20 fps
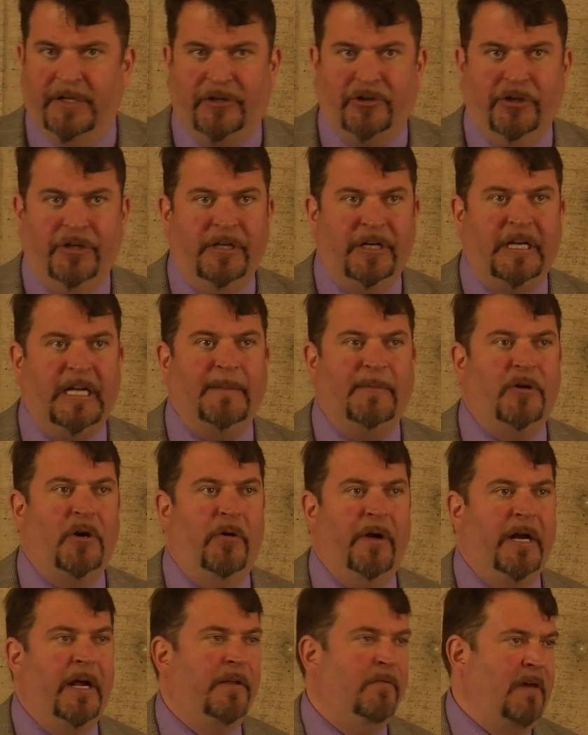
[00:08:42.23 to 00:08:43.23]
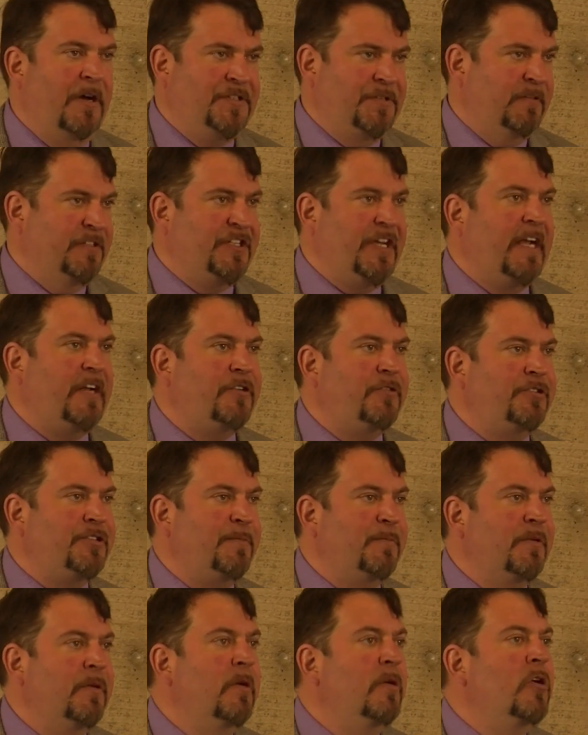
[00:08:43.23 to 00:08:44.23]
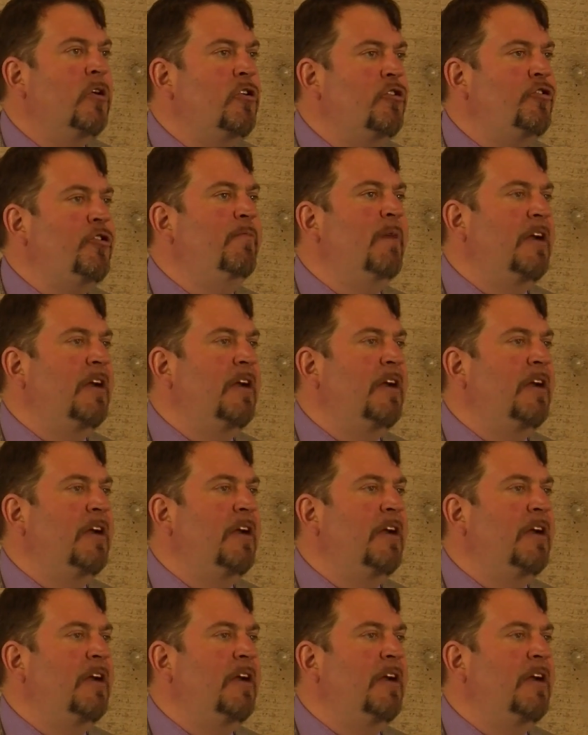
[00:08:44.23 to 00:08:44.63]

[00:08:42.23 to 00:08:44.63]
It couldn't keep going, otherwise it would take too